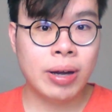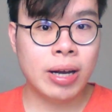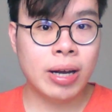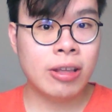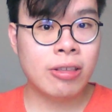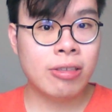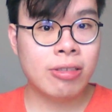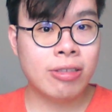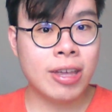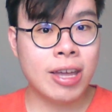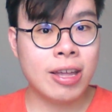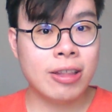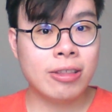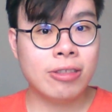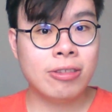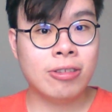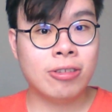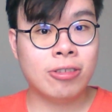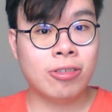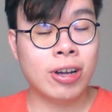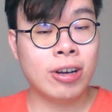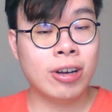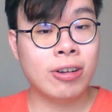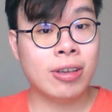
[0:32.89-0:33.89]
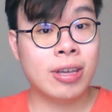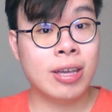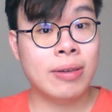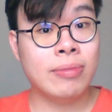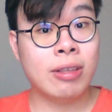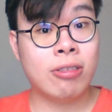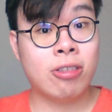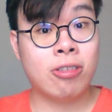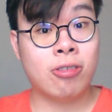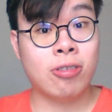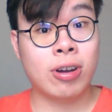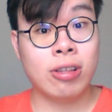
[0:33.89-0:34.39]
but instead to try to keep
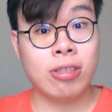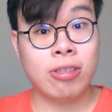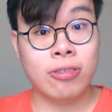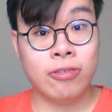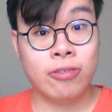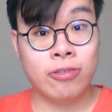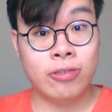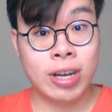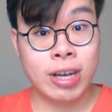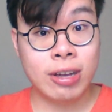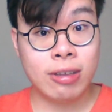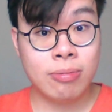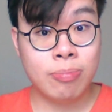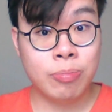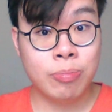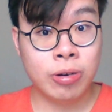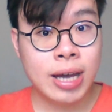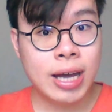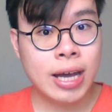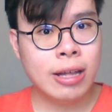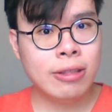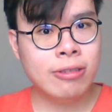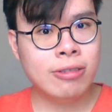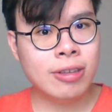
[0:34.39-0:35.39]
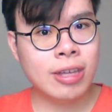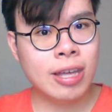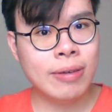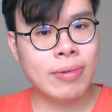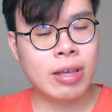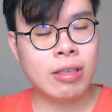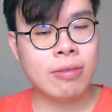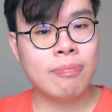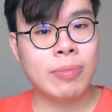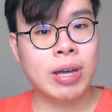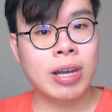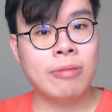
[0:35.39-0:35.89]
the structure flexible and to keep
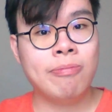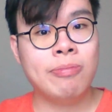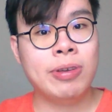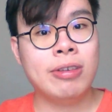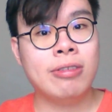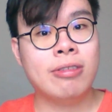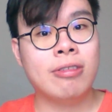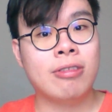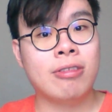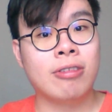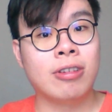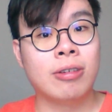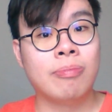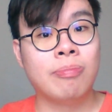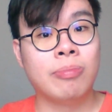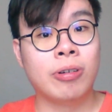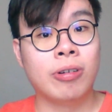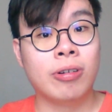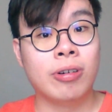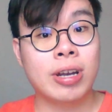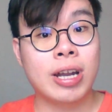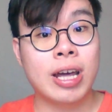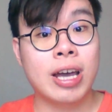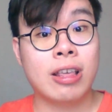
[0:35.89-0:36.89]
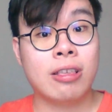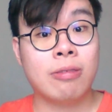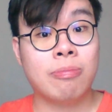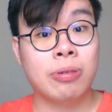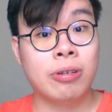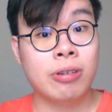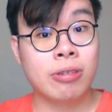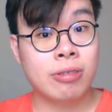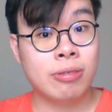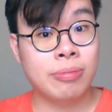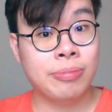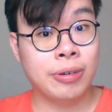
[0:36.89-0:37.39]
as many pieces on the board as
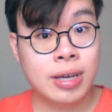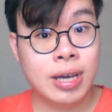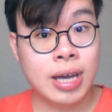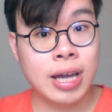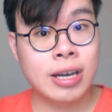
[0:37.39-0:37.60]
possible.